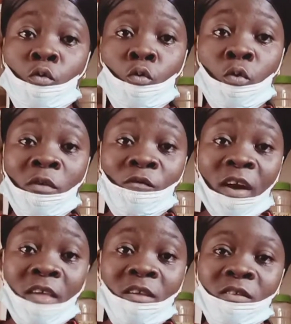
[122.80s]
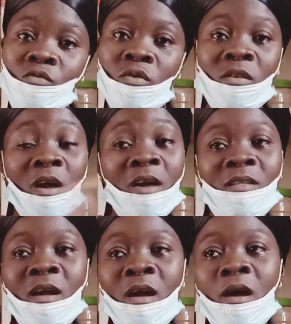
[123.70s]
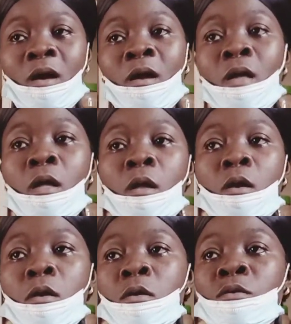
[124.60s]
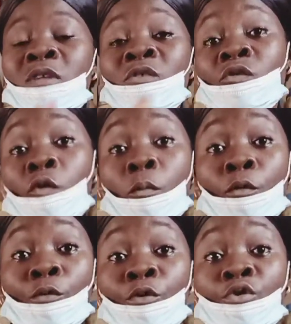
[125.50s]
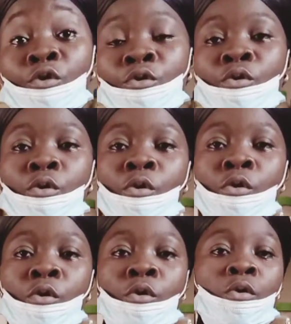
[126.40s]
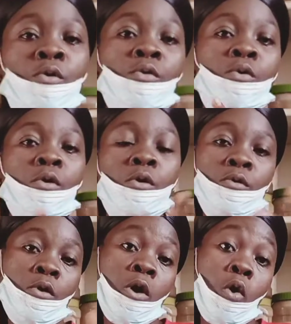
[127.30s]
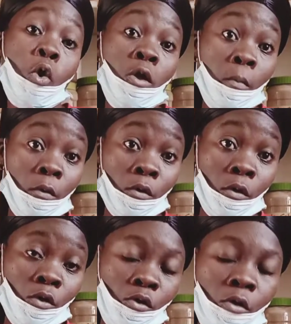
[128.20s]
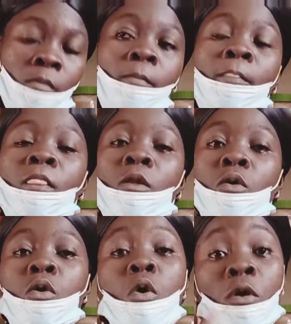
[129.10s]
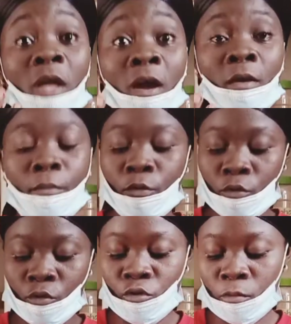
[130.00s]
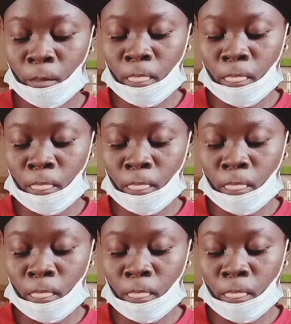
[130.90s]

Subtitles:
liquefy it with either under syrup production, or under oil production, or under cream production.